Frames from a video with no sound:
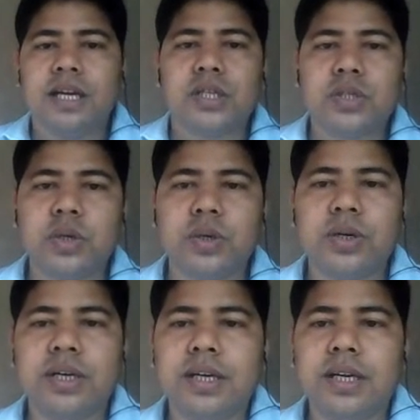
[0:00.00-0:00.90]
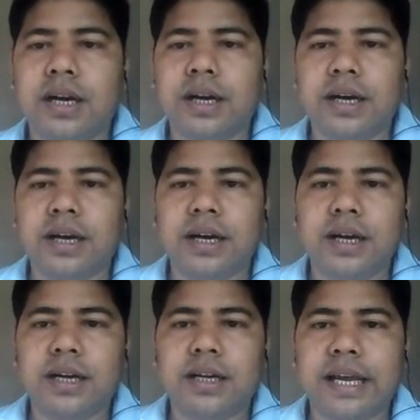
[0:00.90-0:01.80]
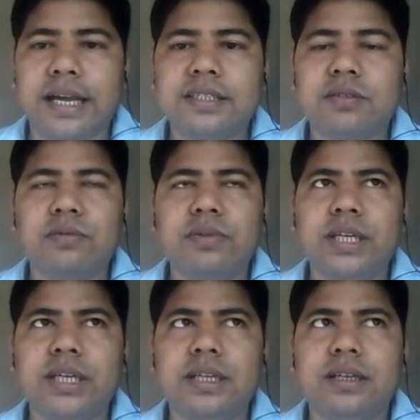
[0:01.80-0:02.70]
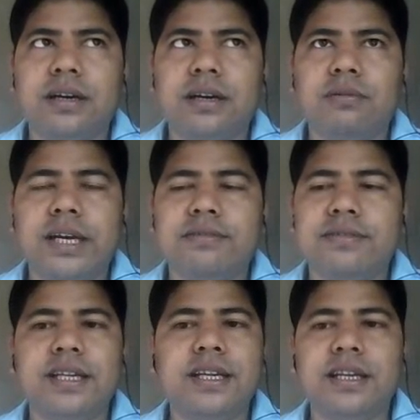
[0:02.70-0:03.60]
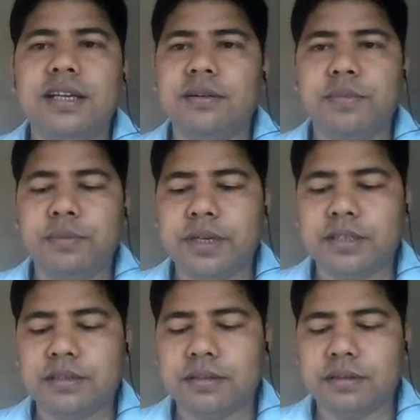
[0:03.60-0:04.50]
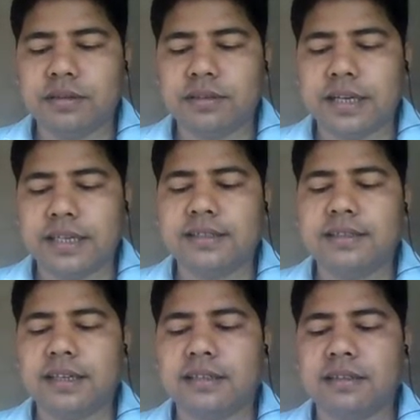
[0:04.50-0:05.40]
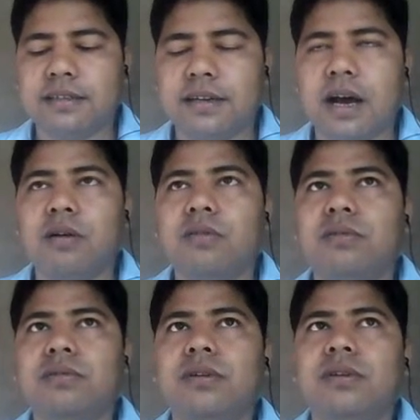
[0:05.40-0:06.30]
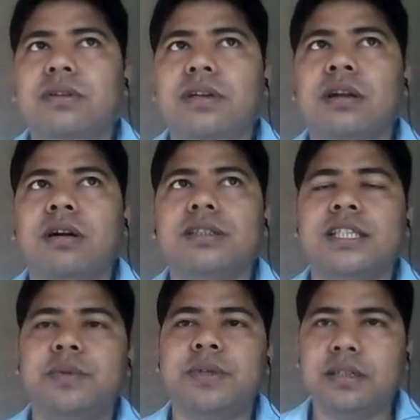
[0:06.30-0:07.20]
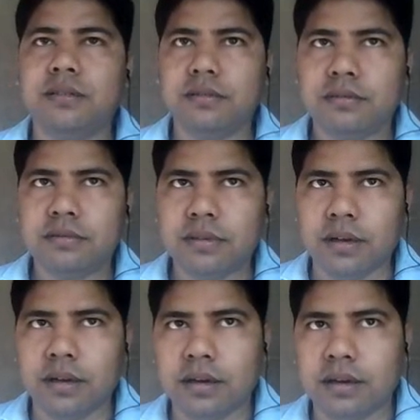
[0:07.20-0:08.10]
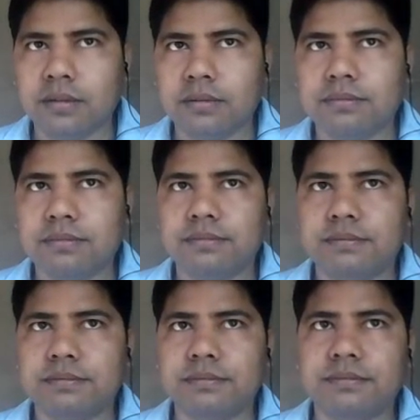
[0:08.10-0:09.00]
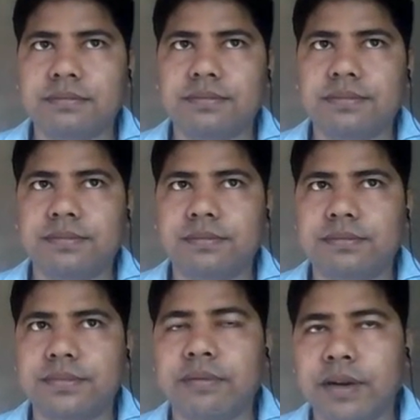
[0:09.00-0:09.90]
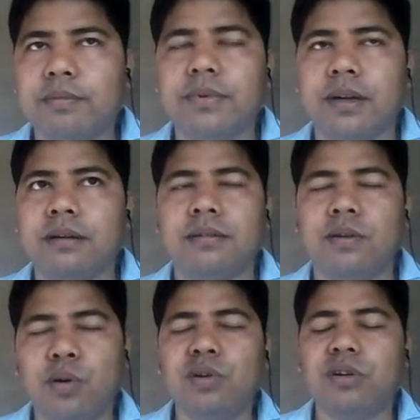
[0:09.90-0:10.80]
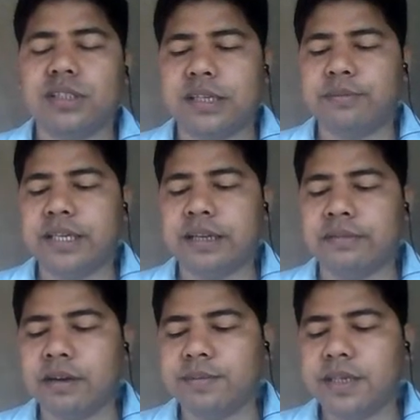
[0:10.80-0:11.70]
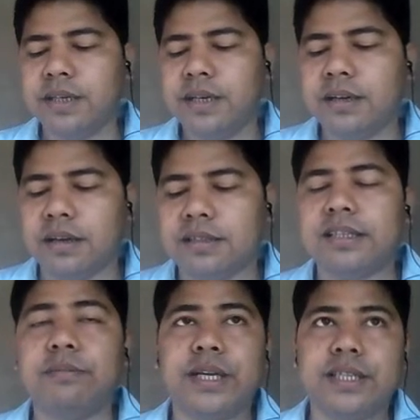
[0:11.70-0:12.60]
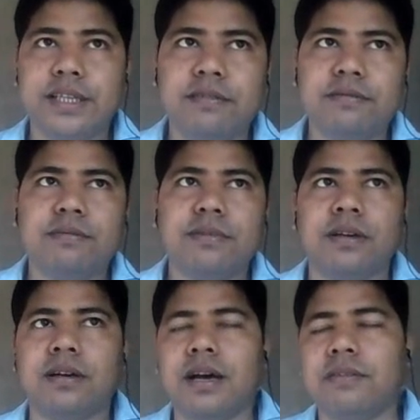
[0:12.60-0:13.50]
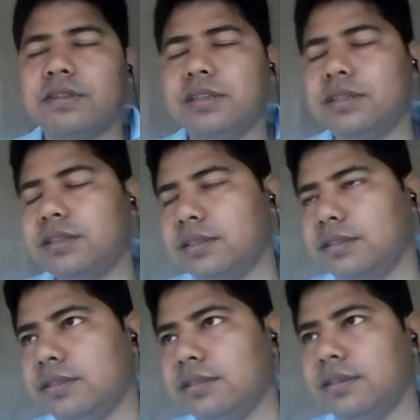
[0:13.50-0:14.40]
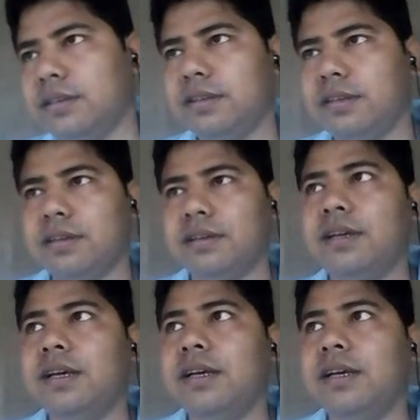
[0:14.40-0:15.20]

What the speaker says: So as we have seen in the previous classes that how the loss has been uh, developed, low loss have been developed step by step after the